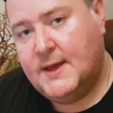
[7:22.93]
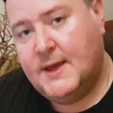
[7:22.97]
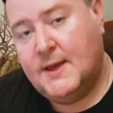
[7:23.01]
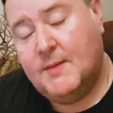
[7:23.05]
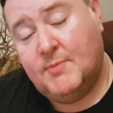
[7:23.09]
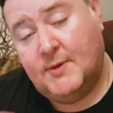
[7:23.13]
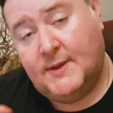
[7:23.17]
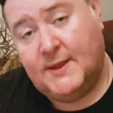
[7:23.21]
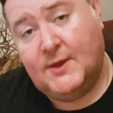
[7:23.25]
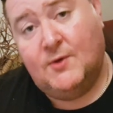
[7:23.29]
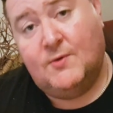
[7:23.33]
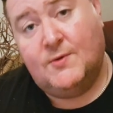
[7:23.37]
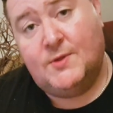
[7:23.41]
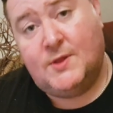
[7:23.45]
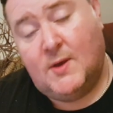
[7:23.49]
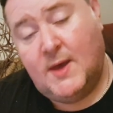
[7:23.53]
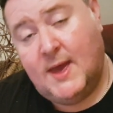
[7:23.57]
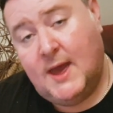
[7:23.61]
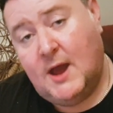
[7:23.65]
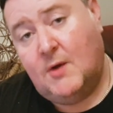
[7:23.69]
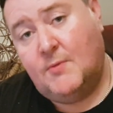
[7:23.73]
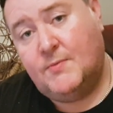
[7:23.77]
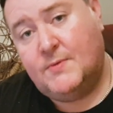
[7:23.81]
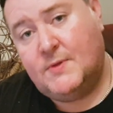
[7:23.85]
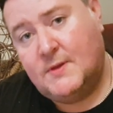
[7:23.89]
But they also
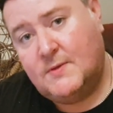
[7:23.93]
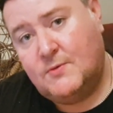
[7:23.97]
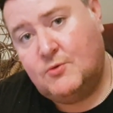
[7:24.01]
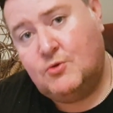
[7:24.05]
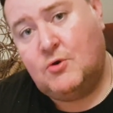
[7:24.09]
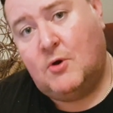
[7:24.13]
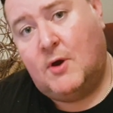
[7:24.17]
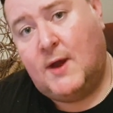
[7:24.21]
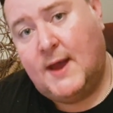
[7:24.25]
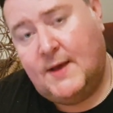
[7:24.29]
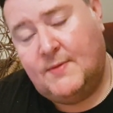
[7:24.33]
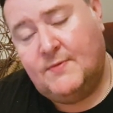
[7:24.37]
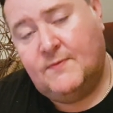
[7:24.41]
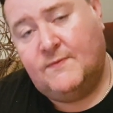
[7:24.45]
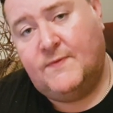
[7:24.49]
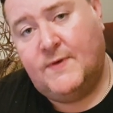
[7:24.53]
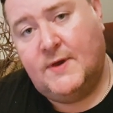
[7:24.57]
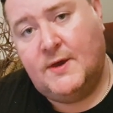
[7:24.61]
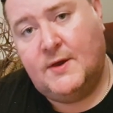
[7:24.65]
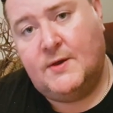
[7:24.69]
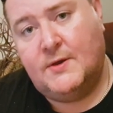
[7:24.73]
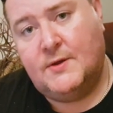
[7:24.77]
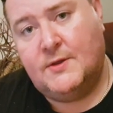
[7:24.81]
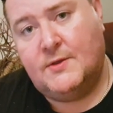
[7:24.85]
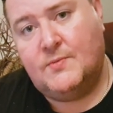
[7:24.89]
help to dry out the
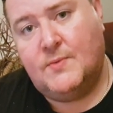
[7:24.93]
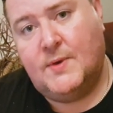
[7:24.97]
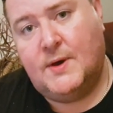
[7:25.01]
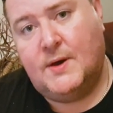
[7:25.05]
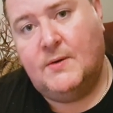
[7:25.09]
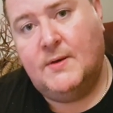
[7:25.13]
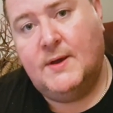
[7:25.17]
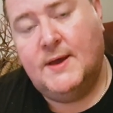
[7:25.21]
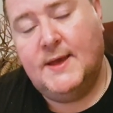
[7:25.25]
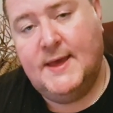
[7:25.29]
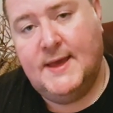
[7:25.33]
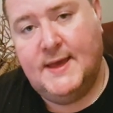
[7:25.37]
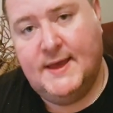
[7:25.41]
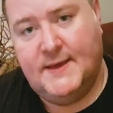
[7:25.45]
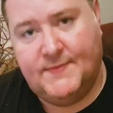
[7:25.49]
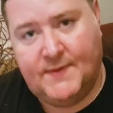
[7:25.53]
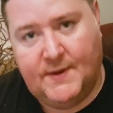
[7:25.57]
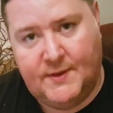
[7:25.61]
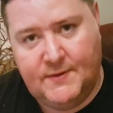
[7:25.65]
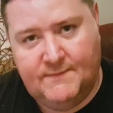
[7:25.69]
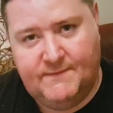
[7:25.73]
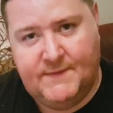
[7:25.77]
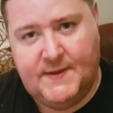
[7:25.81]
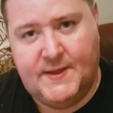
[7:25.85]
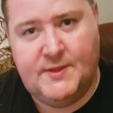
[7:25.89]
vehicle as well. If
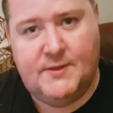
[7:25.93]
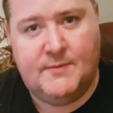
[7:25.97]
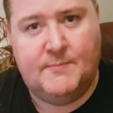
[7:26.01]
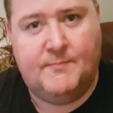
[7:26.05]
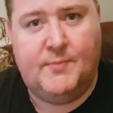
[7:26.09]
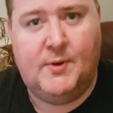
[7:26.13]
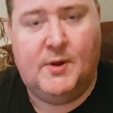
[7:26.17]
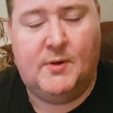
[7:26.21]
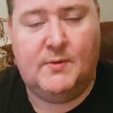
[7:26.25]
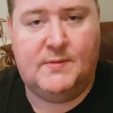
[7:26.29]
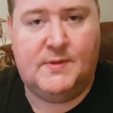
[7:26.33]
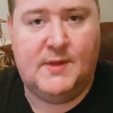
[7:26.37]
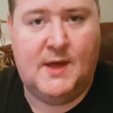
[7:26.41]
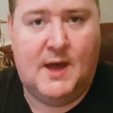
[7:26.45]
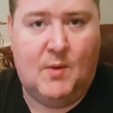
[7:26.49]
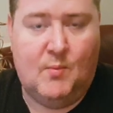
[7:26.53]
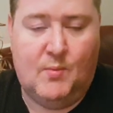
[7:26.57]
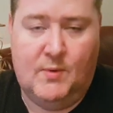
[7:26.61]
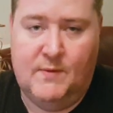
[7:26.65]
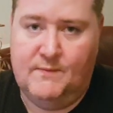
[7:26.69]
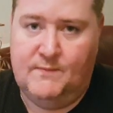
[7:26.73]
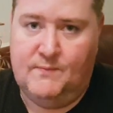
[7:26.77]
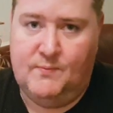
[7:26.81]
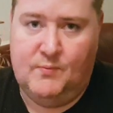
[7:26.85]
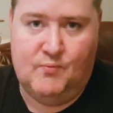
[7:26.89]
those vents are blocked up
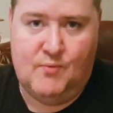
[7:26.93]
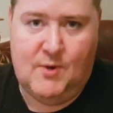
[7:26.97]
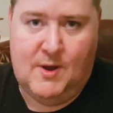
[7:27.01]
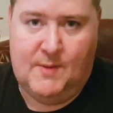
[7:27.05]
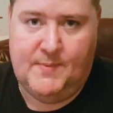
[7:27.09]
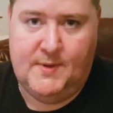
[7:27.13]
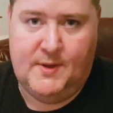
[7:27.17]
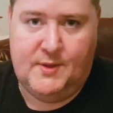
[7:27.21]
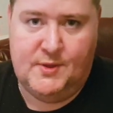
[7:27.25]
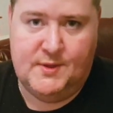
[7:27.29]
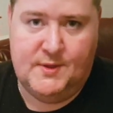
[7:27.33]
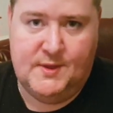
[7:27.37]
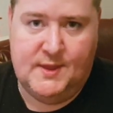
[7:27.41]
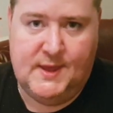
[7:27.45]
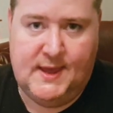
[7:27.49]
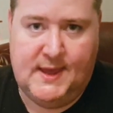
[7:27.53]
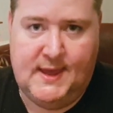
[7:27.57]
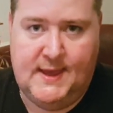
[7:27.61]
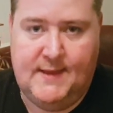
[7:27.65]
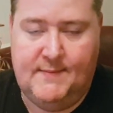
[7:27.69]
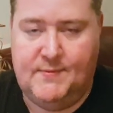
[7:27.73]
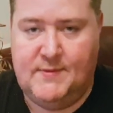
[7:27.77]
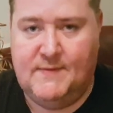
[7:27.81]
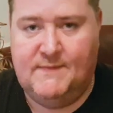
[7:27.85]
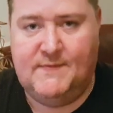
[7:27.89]
with rubbish,
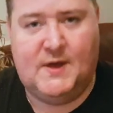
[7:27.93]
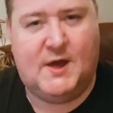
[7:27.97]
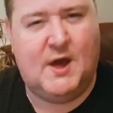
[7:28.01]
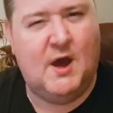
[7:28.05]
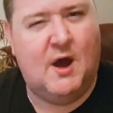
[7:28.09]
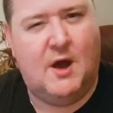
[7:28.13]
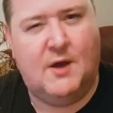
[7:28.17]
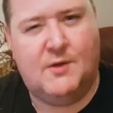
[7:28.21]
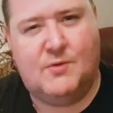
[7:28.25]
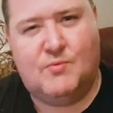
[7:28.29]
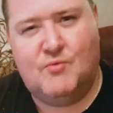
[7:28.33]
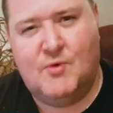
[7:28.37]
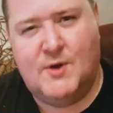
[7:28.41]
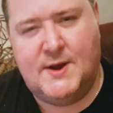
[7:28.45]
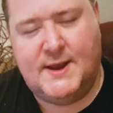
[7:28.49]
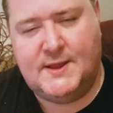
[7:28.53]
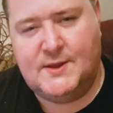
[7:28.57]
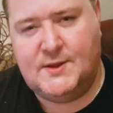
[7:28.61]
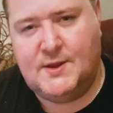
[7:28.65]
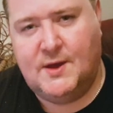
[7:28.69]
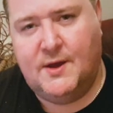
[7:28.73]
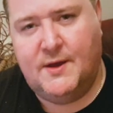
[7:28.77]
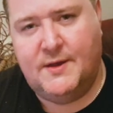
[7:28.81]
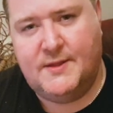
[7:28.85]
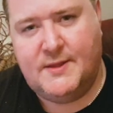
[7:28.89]
leaves, if your car's really
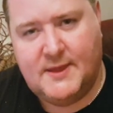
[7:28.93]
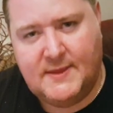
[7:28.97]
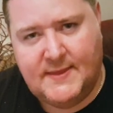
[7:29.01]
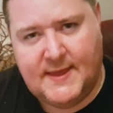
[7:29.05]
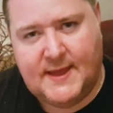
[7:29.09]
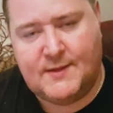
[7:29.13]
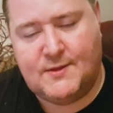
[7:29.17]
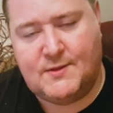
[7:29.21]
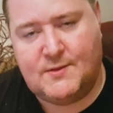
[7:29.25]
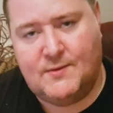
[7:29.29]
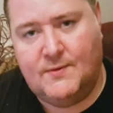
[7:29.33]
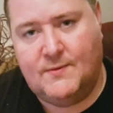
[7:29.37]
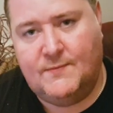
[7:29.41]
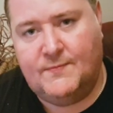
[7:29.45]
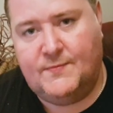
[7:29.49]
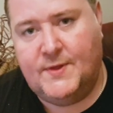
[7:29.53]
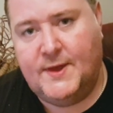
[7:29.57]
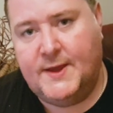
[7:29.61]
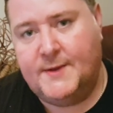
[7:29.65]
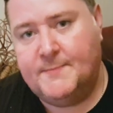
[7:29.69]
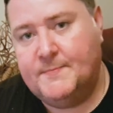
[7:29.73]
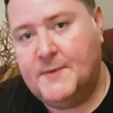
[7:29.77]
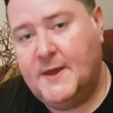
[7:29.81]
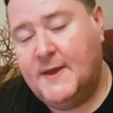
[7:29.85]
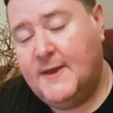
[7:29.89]
dirty, that sort of
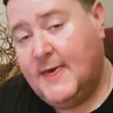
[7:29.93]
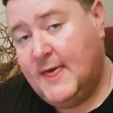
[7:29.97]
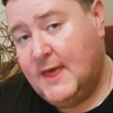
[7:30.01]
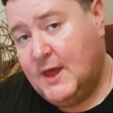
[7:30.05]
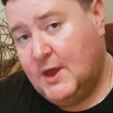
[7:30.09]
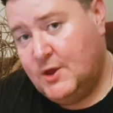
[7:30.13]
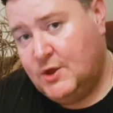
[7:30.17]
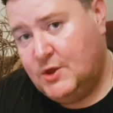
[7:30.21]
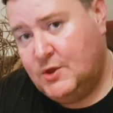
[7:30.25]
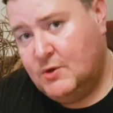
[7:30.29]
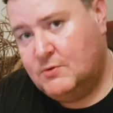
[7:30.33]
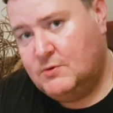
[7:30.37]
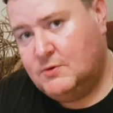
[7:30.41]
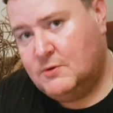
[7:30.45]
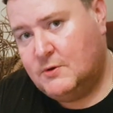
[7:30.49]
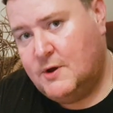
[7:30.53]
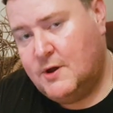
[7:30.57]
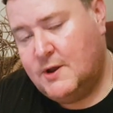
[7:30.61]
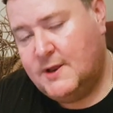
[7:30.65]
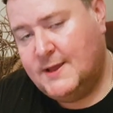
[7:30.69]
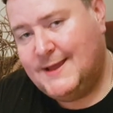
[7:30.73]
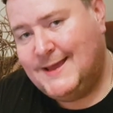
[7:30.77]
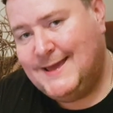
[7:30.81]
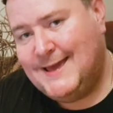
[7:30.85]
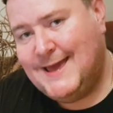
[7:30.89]
thing, you're not
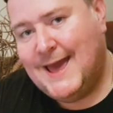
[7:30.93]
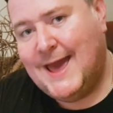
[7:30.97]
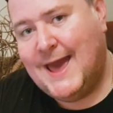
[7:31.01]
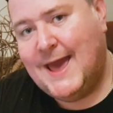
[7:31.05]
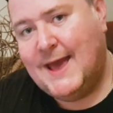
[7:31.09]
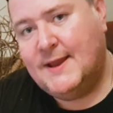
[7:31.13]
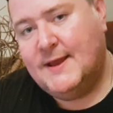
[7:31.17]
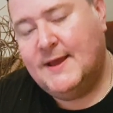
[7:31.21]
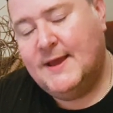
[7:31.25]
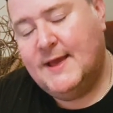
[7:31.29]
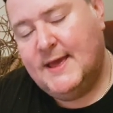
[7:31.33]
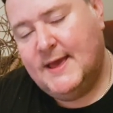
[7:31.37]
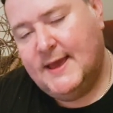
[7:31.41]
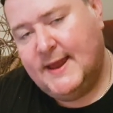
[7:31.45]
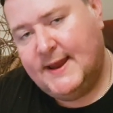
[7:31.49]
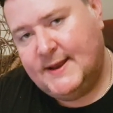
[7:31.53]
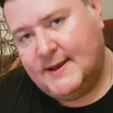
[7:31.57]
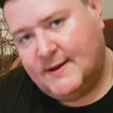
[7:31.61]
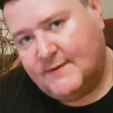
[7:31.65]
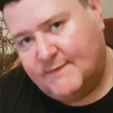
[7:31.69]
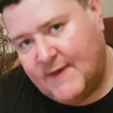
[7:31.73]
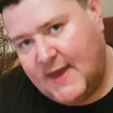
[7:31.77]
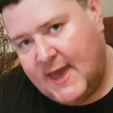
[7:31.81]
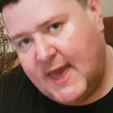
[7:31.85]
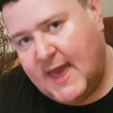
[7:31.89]
going to get
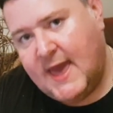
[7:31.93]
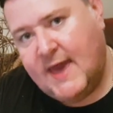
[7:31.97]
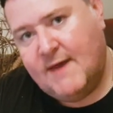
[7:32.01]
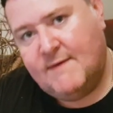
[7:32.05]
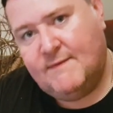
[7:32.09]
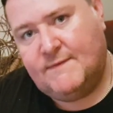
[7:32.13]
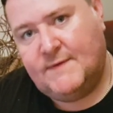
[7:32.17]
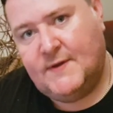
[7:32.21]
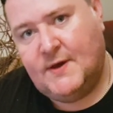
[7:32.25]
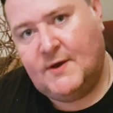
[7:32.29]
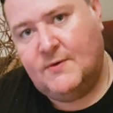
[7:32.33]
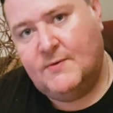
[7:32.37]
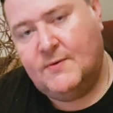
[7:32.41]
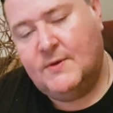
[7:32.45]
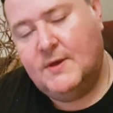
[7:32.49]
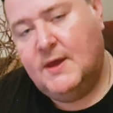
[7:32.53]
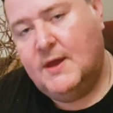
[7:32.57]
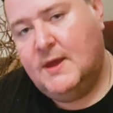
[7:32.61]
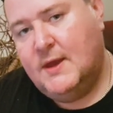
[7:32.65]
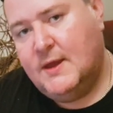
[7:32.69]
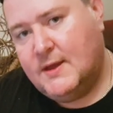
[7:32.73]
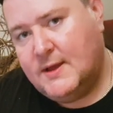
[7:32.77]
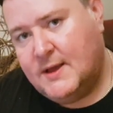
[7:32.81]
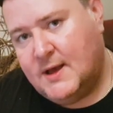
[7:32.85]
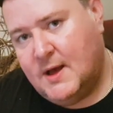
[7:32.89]
enough airflow
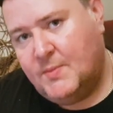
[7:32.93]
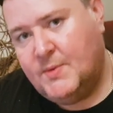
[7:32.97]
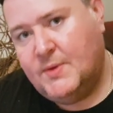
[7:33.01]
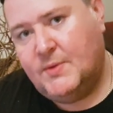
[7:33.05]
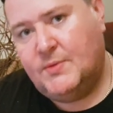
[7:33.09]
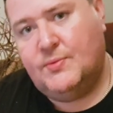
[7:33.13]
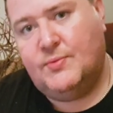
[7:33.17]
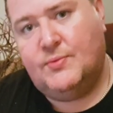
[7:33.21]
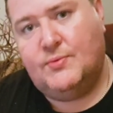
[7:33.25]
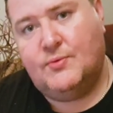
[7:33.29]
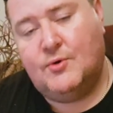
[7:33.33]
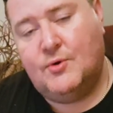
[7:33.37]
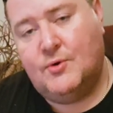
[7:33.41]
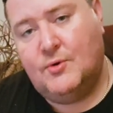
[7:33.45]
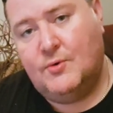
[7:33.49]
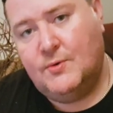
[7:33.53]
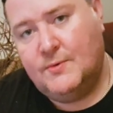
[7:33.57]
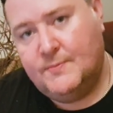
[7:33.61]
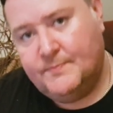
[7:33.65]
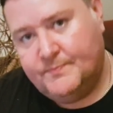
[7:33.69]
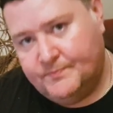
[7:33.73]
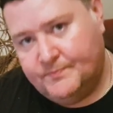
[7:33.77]
coming through